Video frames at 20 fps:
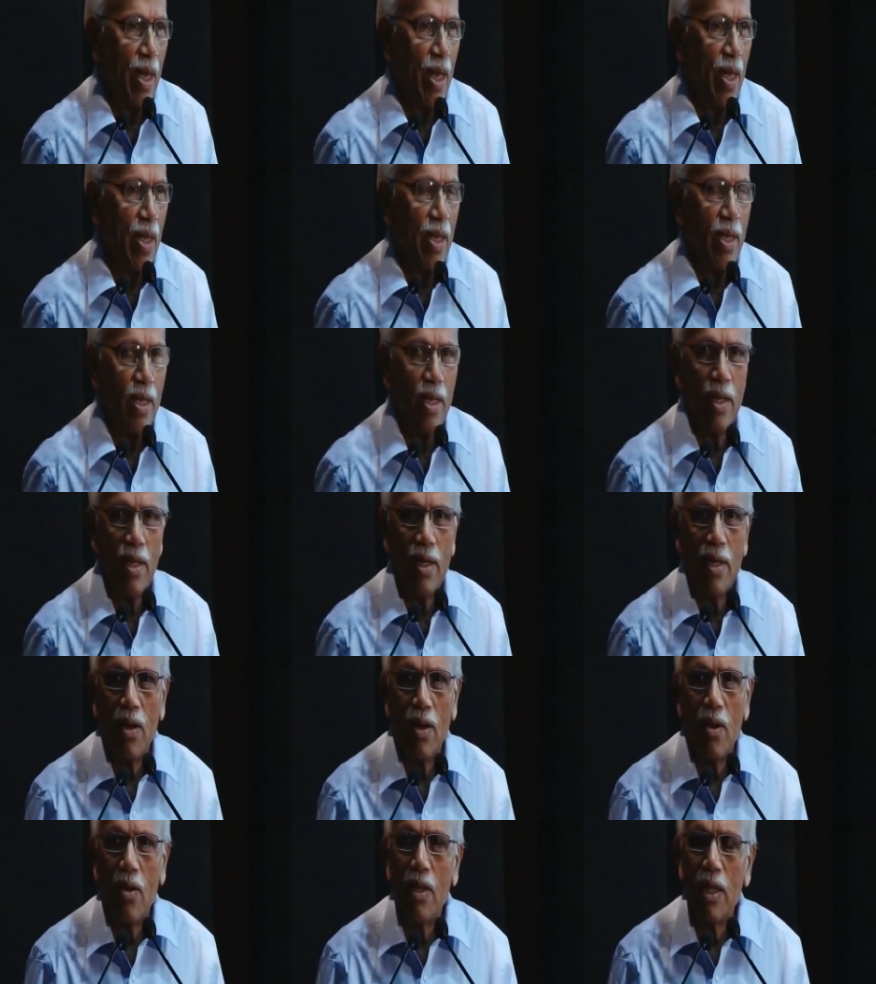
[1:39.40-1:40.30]

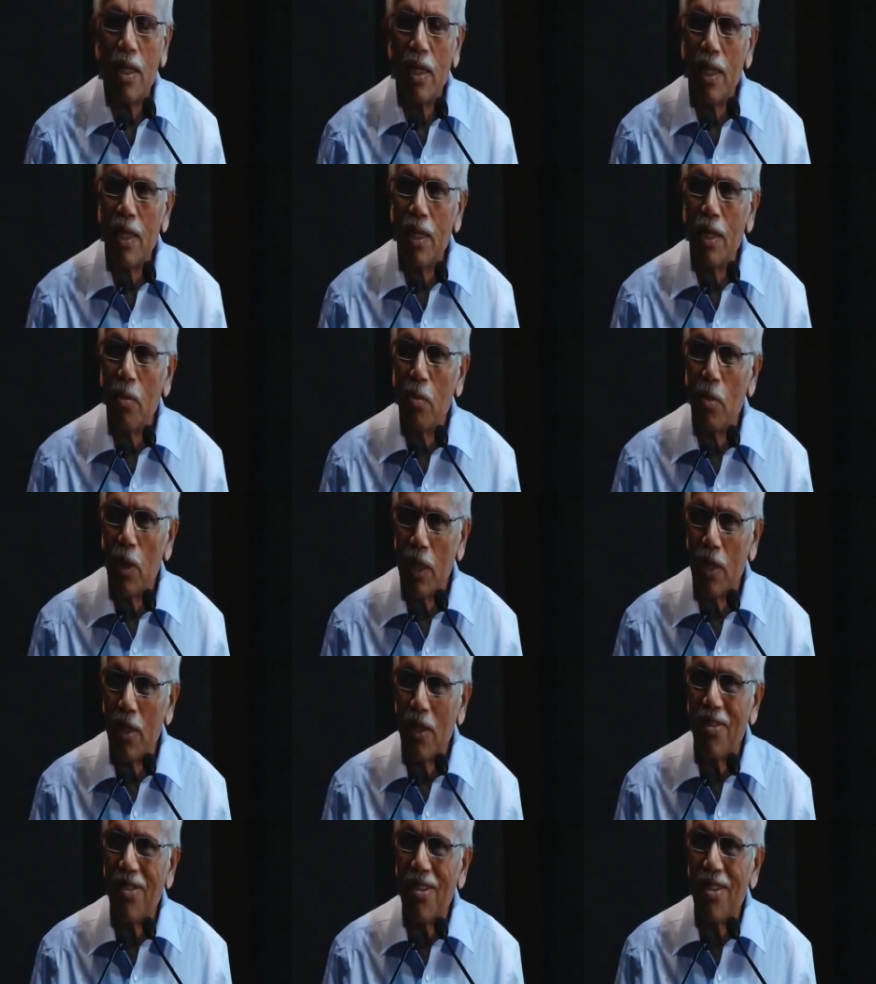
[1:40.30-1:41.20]
And all the
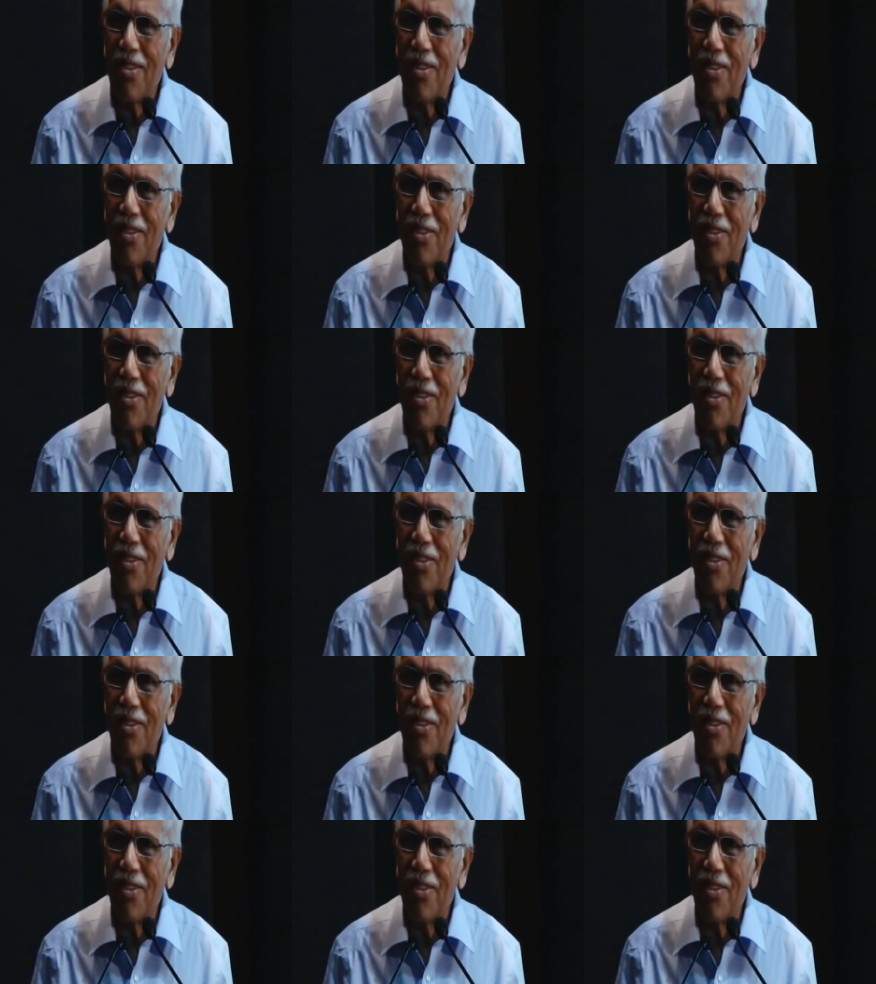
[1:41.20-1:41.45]
brothers and